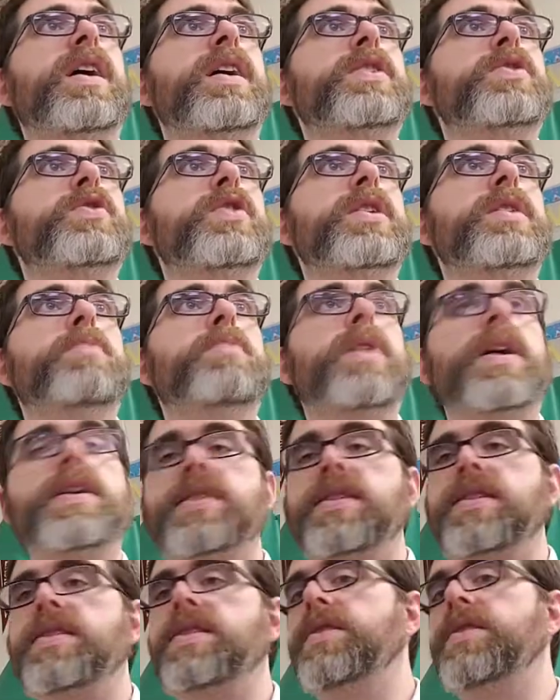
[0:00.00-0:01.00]
trig
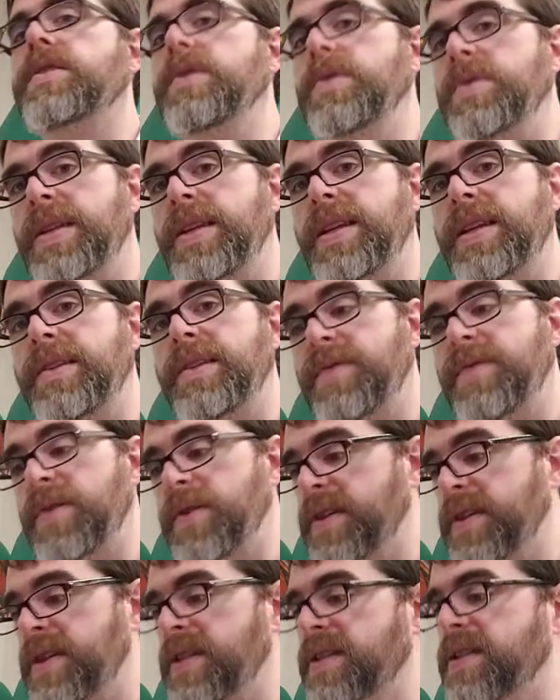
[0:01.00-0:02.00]
processes using the
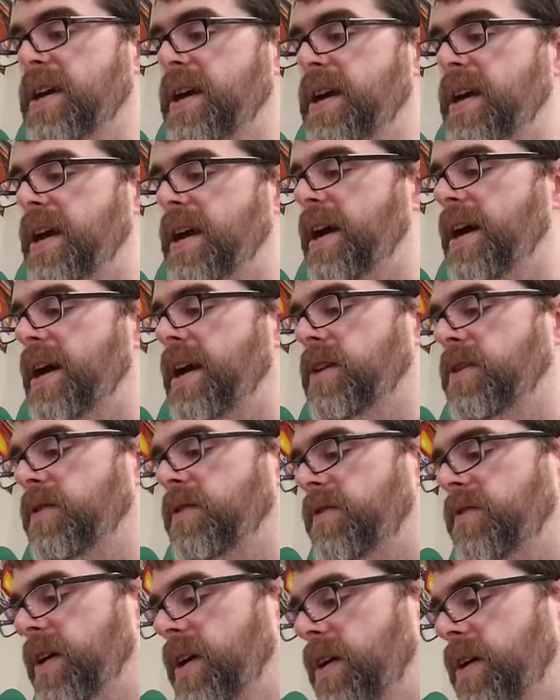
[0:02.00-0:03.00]
inverses, and you'll
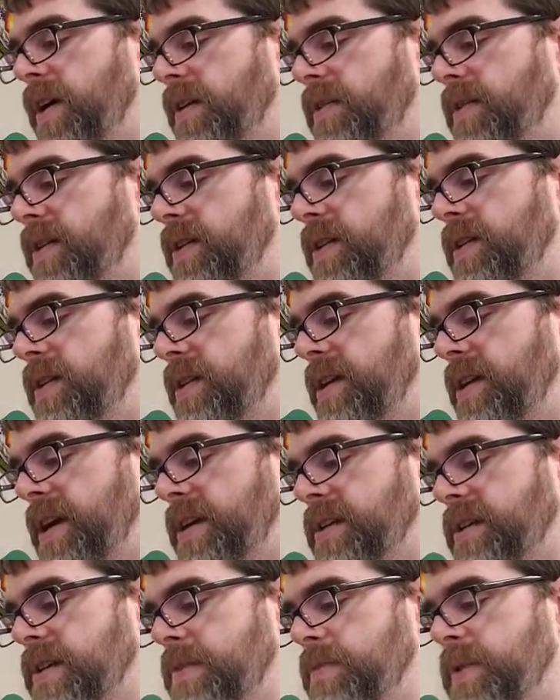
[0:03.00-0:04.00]
figure out the
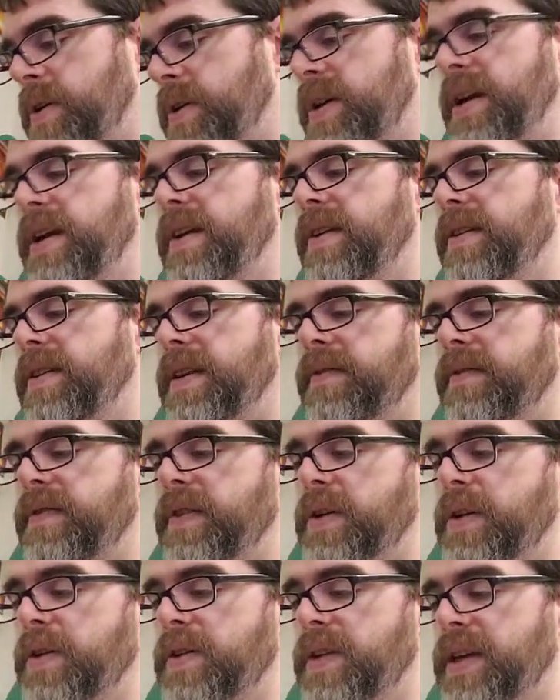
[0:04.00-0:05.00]
x component here, and then if you
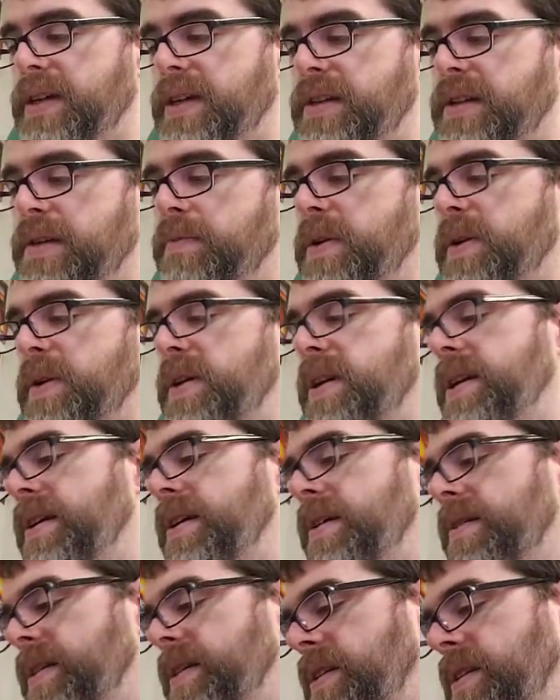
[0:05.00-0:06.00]
know the x component
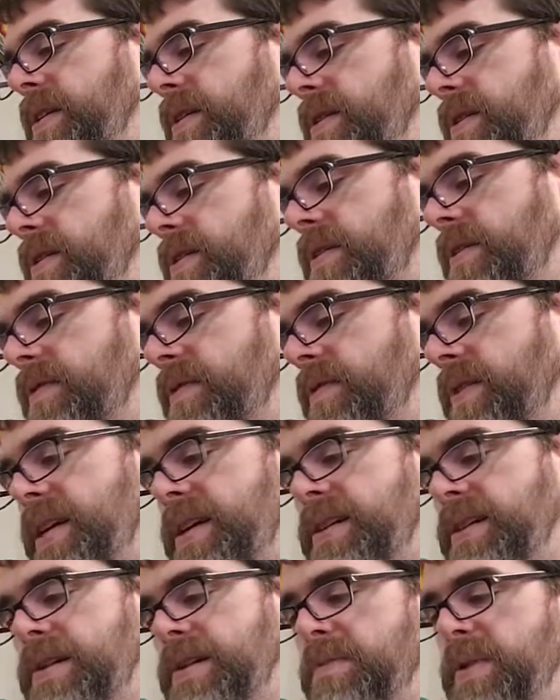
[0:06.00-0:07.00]
here, then you can solve for the
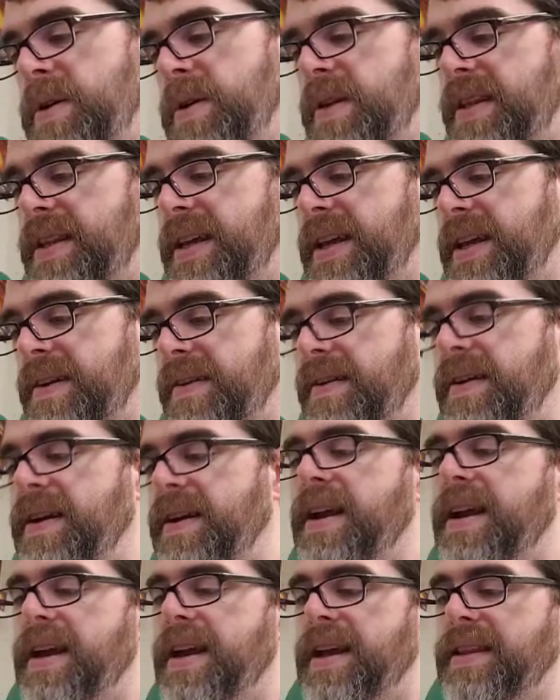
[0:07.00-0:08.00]
x component there,
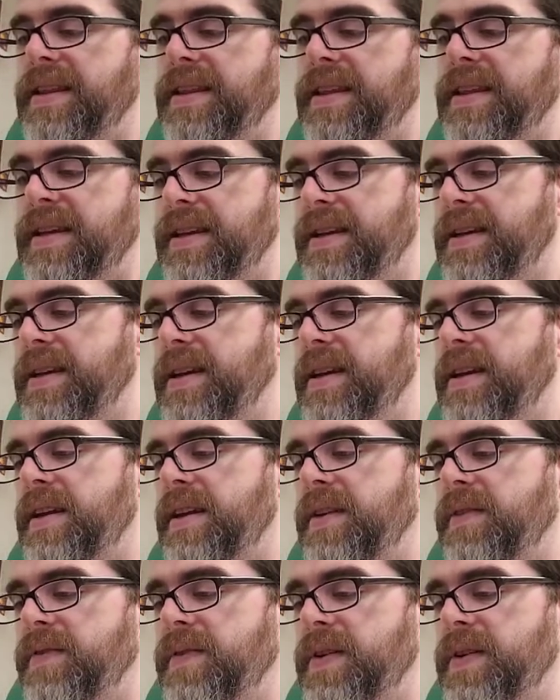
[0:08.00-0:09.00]
and then
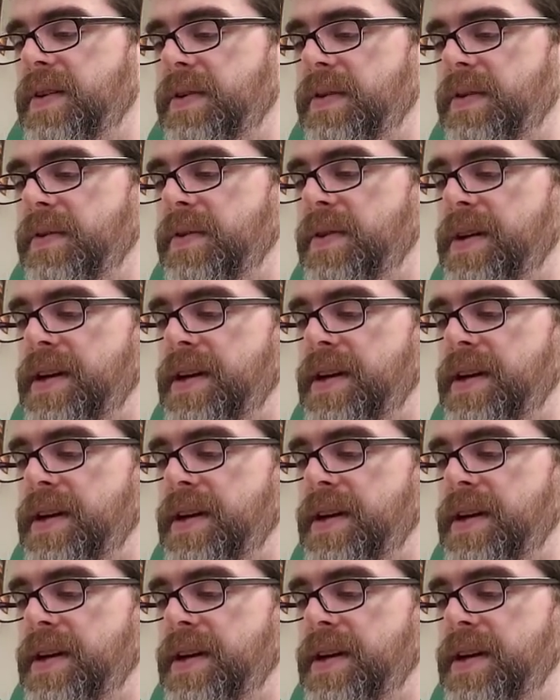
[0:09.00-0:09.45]
if you